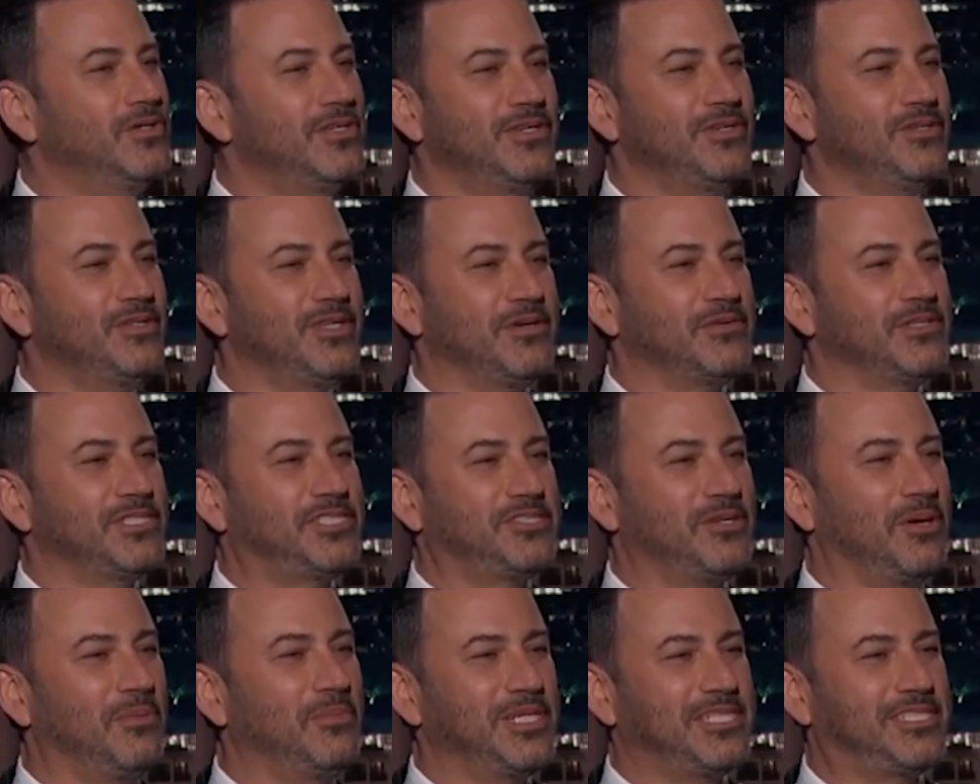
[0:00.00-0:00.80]
knew there was
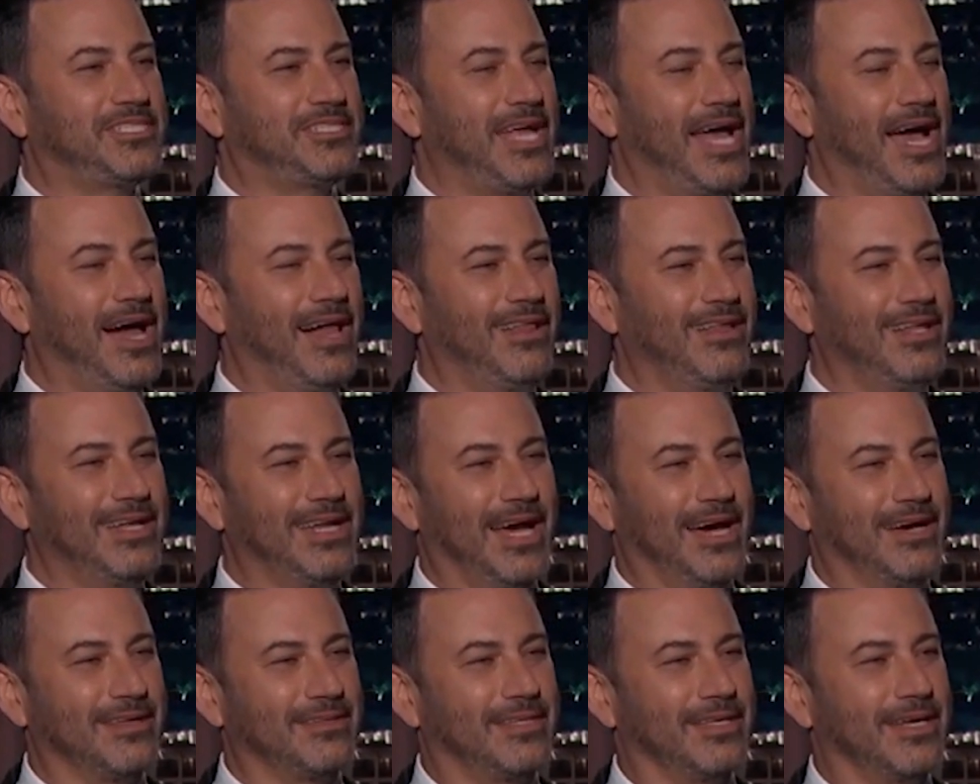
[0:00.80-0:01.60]
so much talent
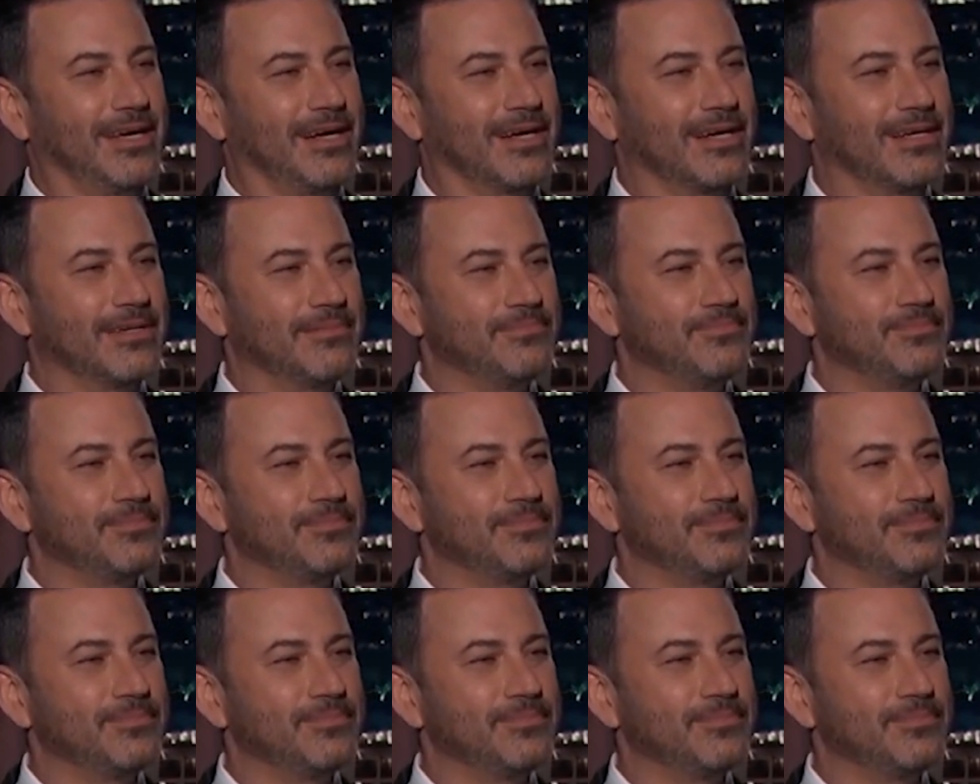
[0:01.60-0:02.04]
out there?